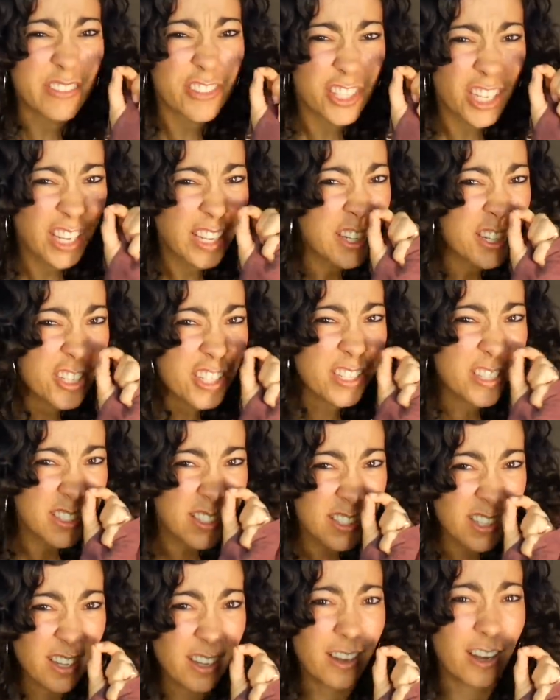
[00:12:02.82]
of
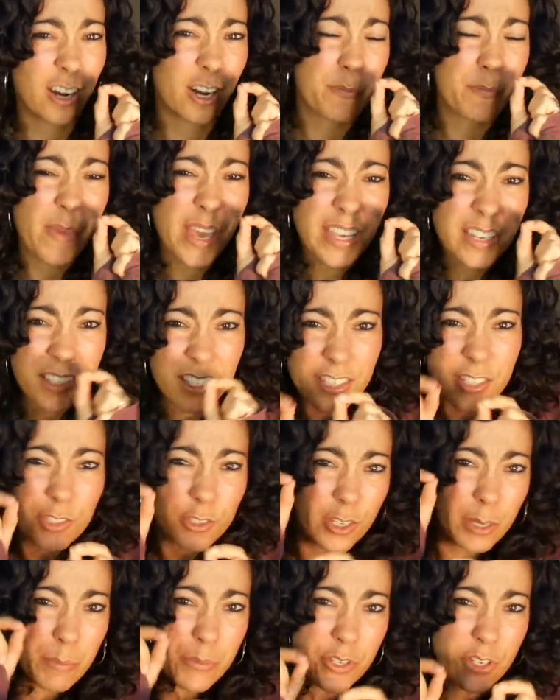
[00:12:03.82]
changes are made to
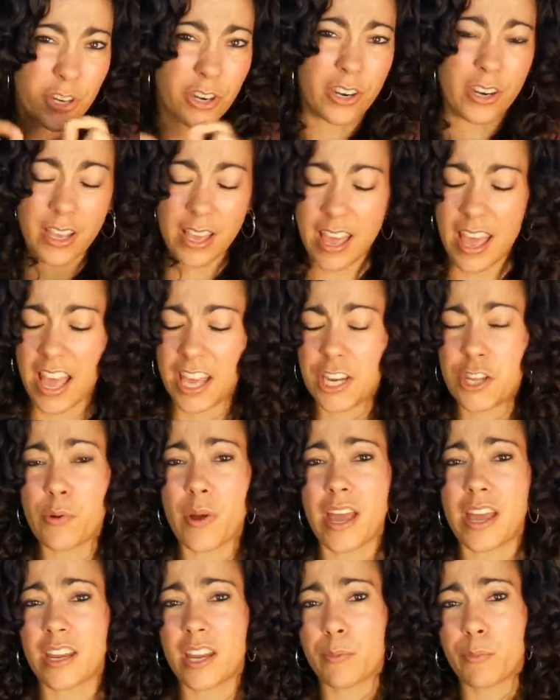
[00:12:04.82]
scripture, and you
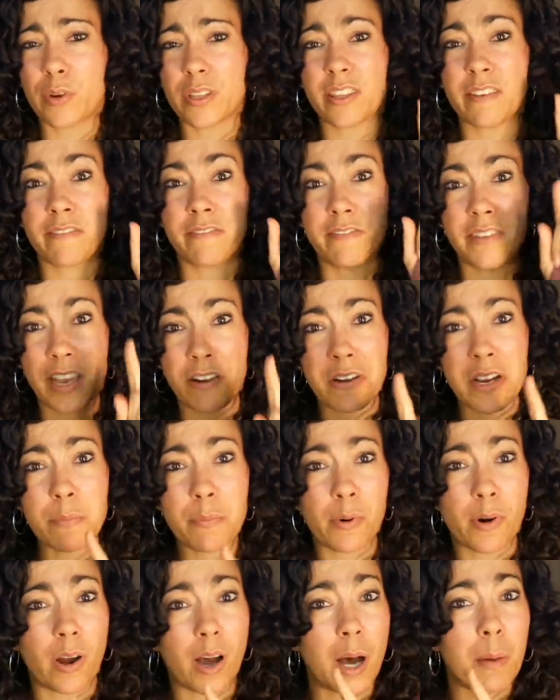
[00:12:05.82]
end up with a very
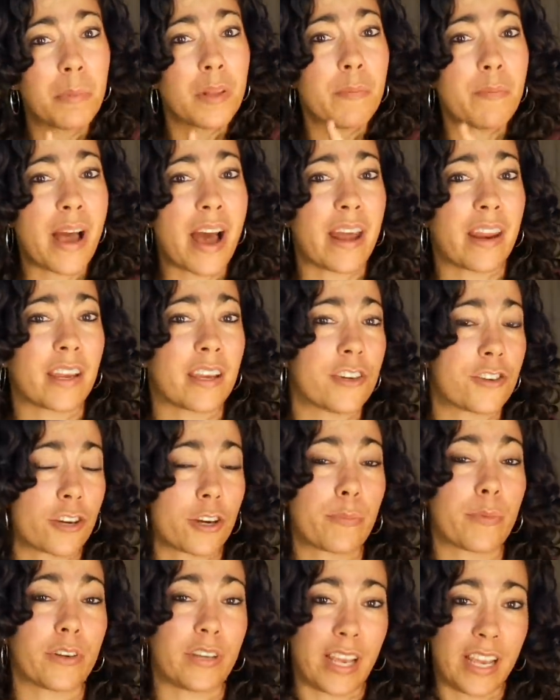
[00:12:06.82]
problematic
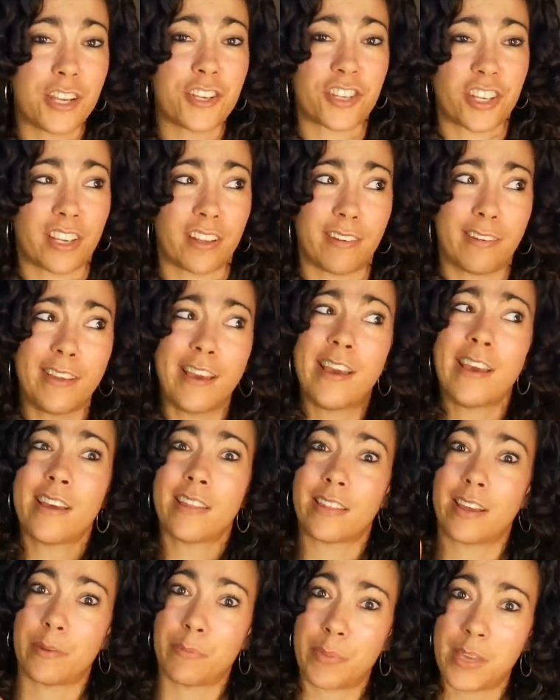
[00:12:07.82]
interpretation
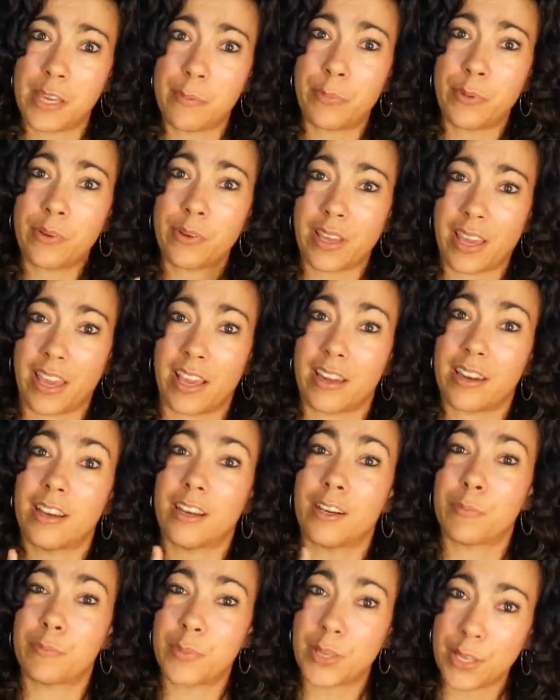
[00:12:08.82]
that people can
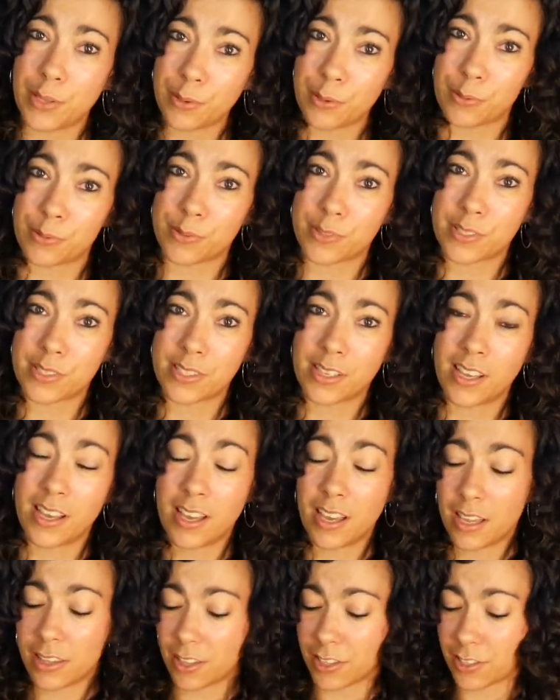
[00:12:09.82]
abuse.
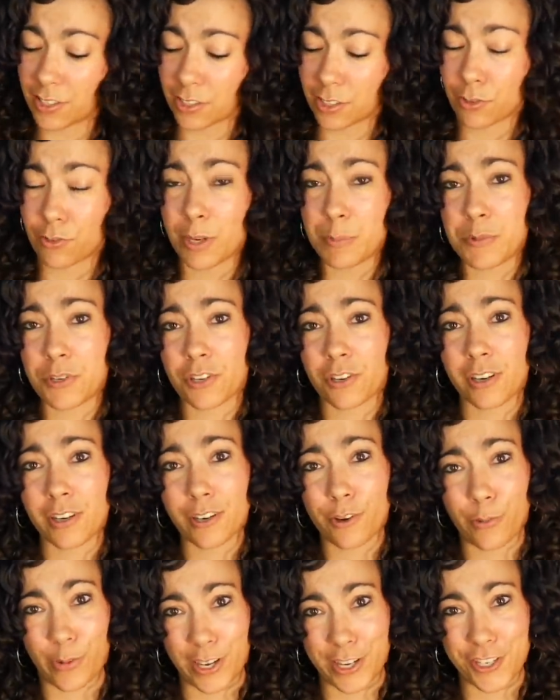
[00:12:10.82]
The scripture
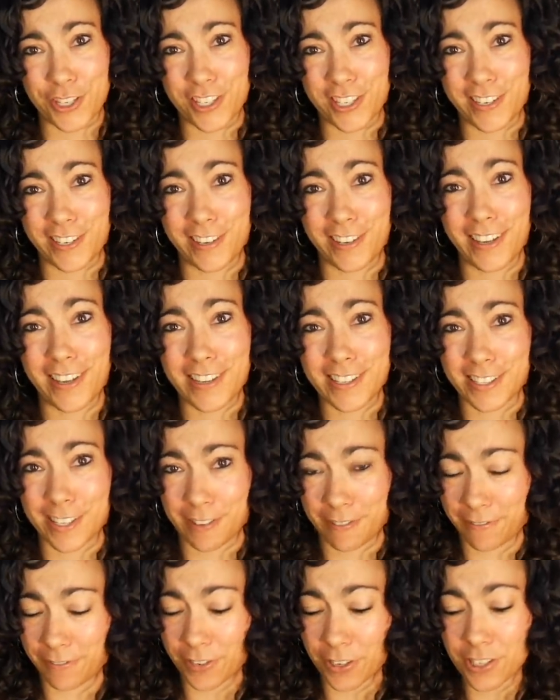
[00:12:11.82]
in question is
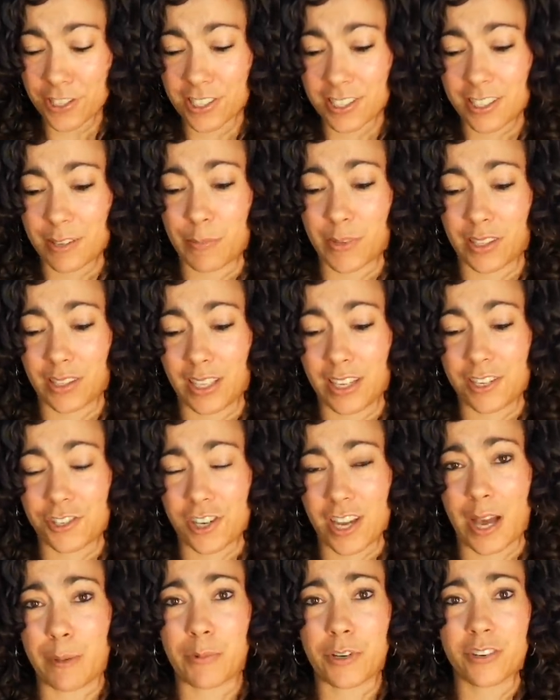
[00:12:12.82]
in 1 Timothy
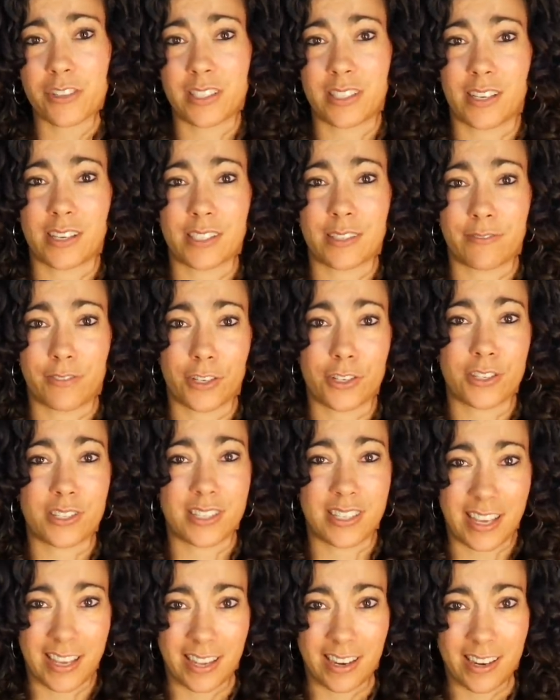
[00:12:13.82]
chapter 6, verse
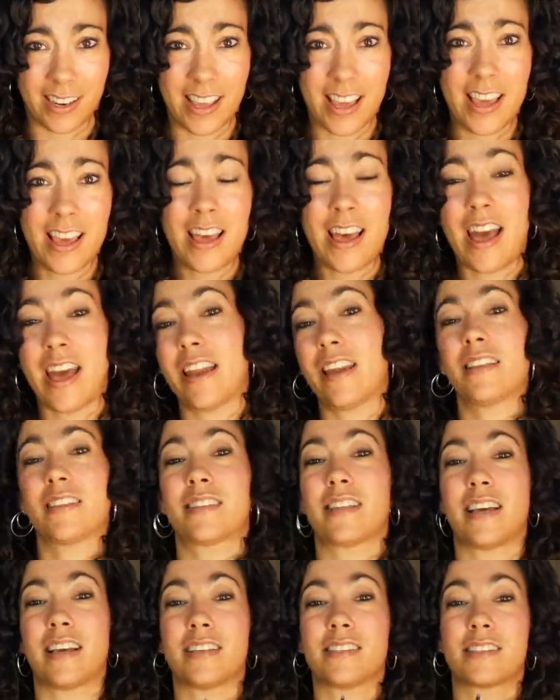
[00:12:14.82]
10, and it
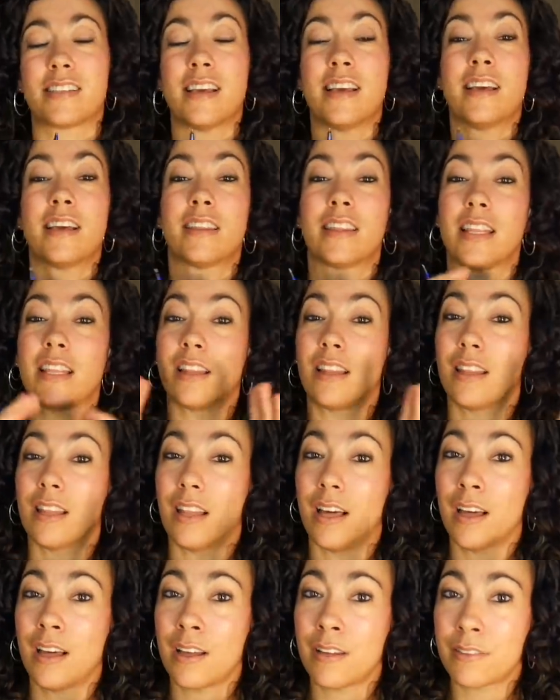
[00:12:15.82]
says, "The
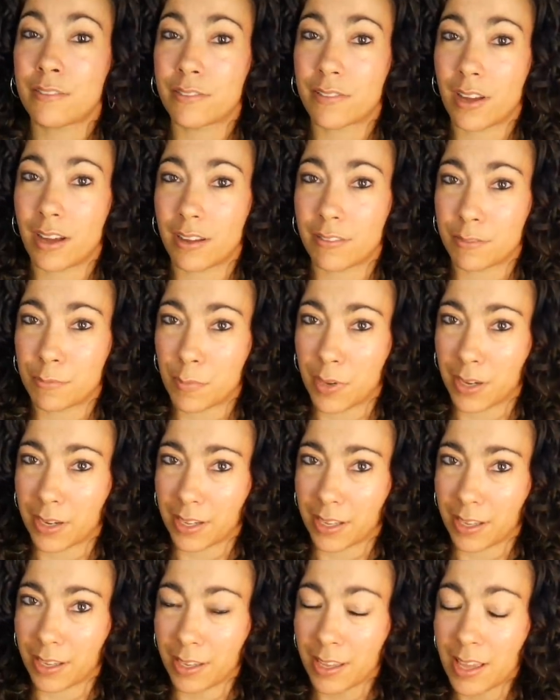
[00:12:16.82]
love of
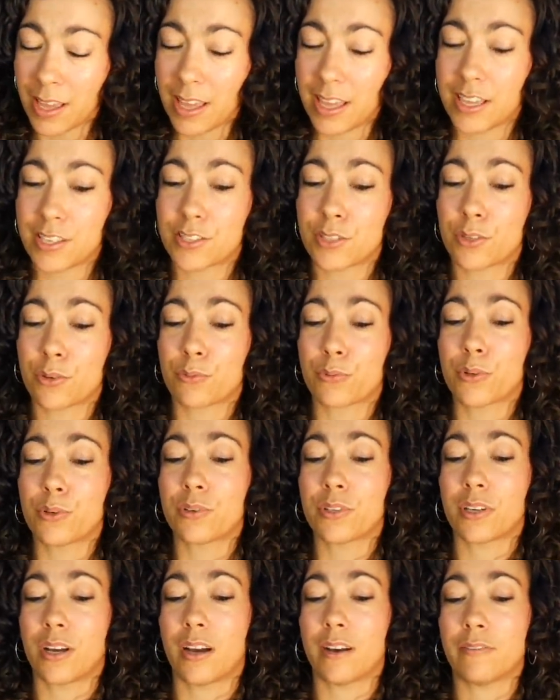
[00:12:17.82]
money is the
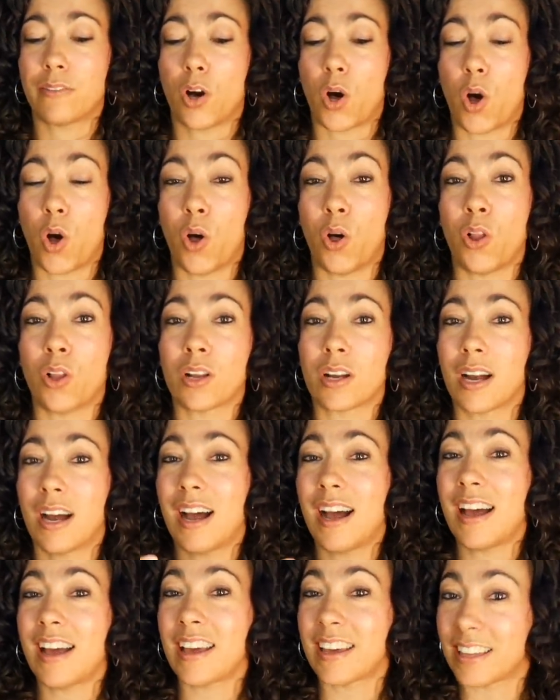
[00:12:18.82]
root of all
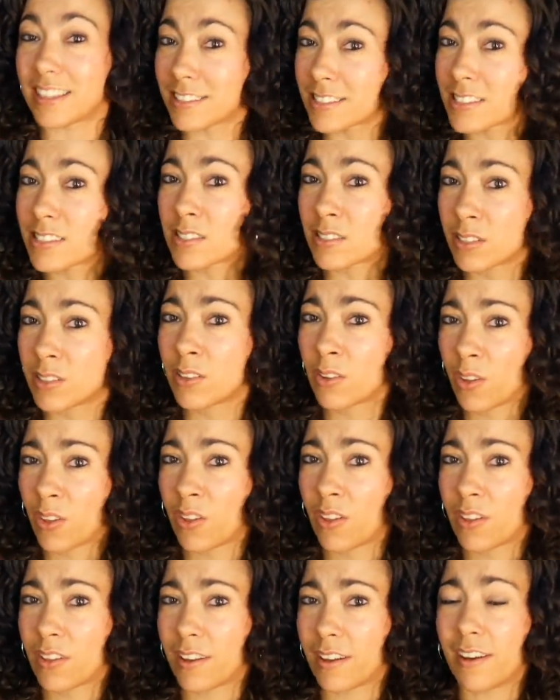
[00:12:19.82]
kinds
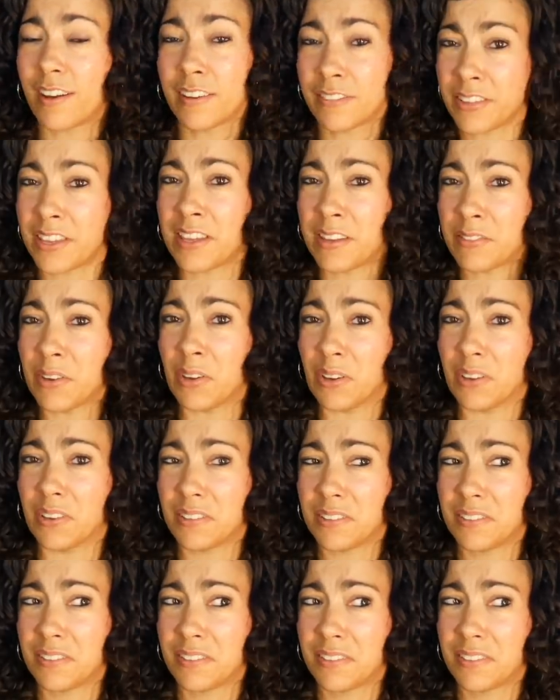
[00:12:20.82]
of
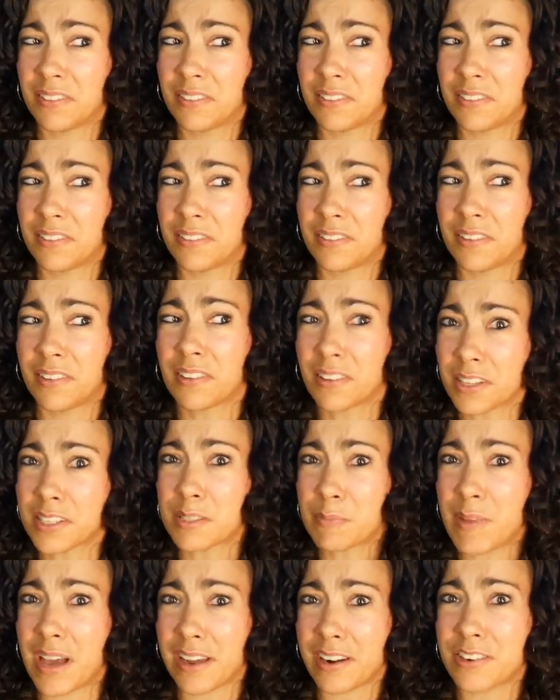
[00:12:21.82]
evil."
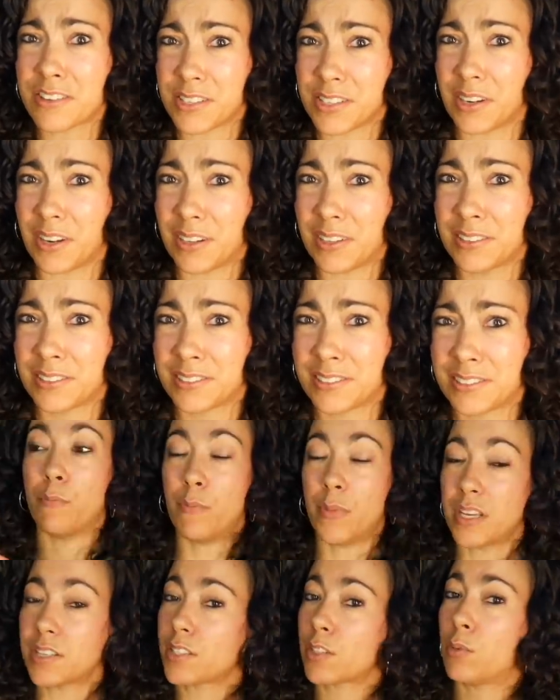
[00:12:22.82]
This matters, y'all.
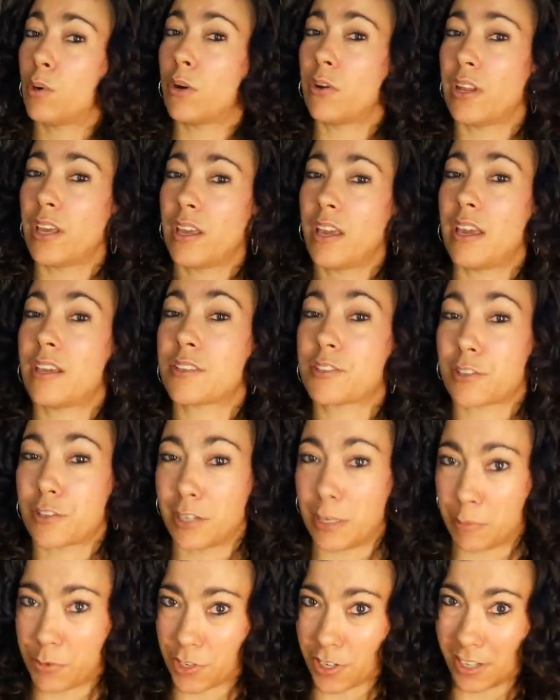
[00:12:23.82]
Misquoting a
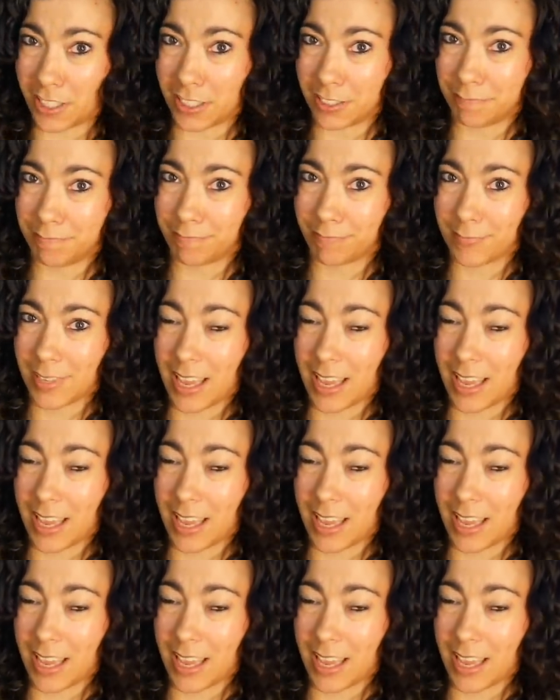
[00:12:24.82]
scripture